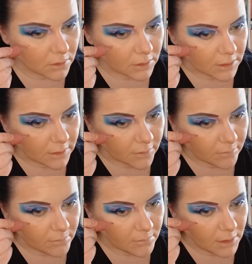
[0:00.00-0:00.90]
This
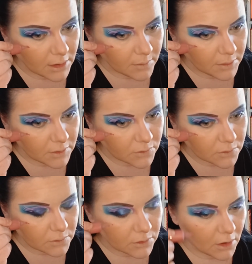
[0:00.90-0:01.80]
may be
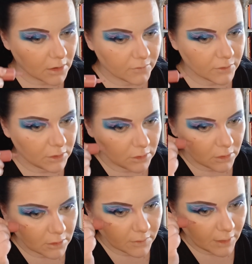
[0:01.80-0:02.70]
too dark for the
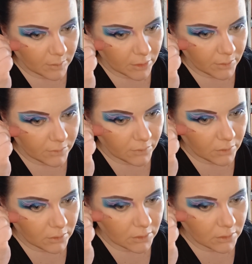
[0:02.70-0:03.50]
look that I'm going for.